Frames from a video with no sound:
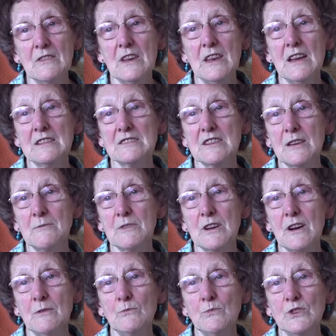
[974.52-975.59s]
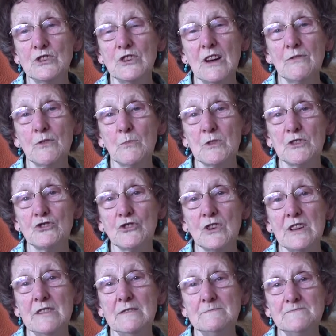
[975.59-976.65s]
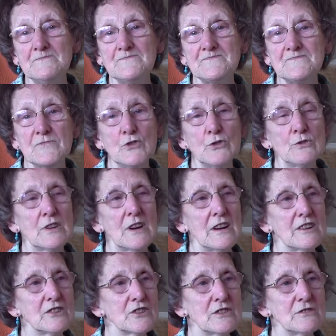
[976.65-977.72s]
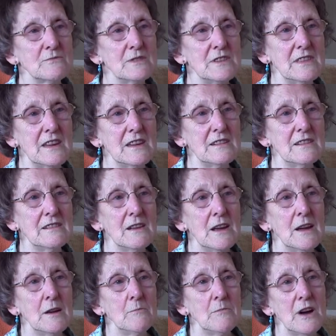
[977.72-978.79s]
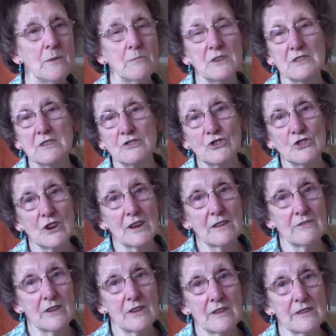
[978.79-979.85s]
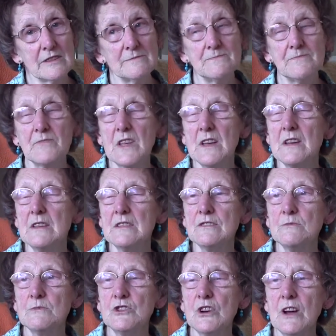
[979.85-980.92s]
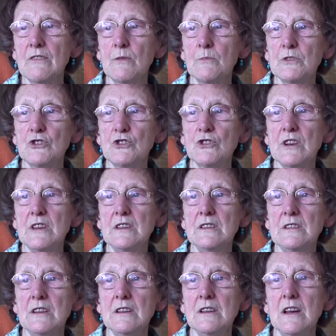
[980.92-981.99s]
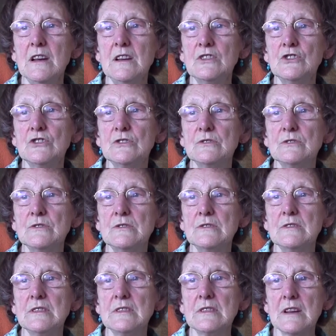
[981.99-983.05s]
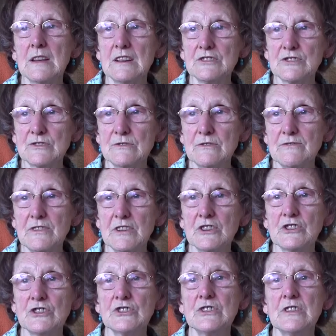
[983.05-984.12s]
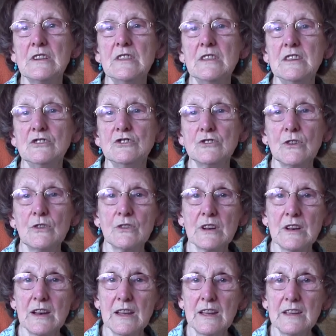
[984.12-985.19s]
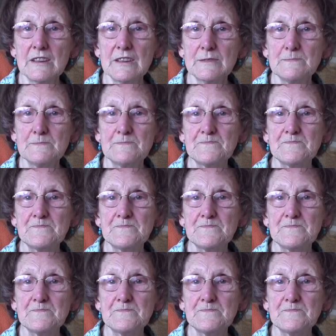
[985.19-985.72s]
When that time come, we travelled by train. No cars had we then. Barbara didn't drive either. So we travelled by train to Glasgow first and then to Auchinleck.